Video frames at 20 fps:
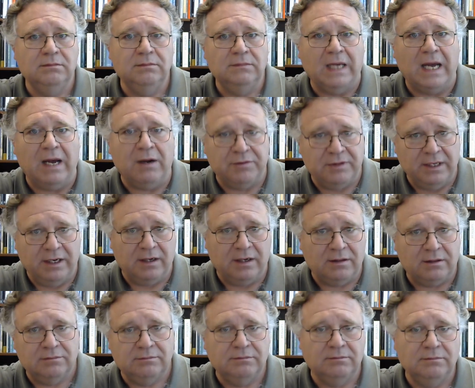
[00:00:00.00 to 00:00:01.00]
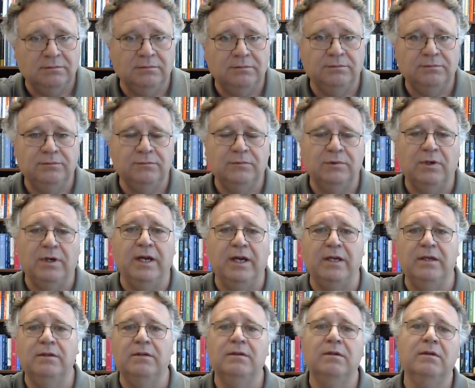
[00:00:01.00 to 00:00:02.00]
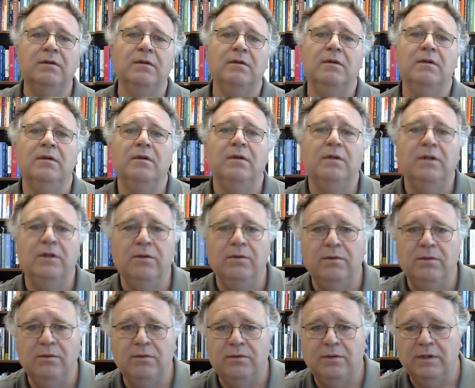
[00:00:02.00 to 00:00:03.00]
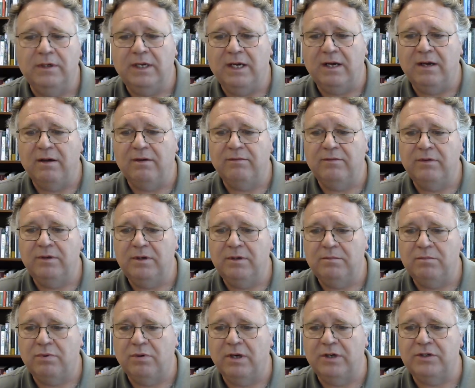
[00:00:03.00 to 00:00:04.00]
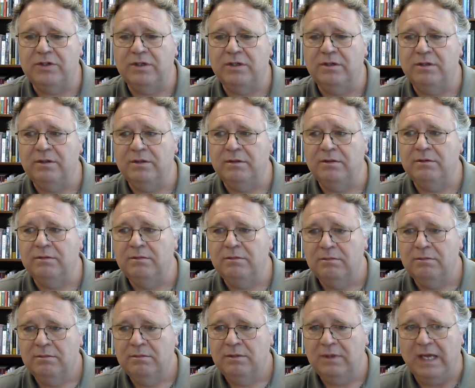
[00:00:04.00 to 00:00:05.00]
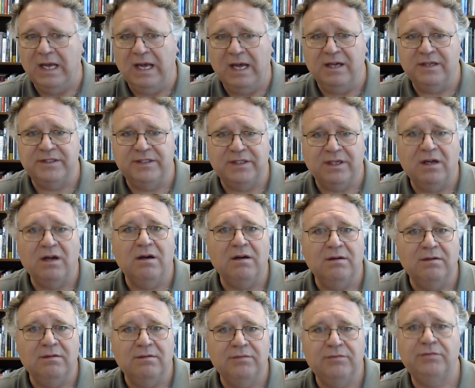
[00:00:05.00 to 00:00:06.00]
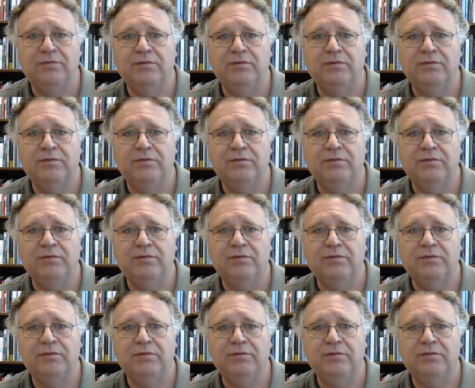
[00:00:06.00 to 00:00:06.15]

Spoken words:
out there, right? You could have an impression as of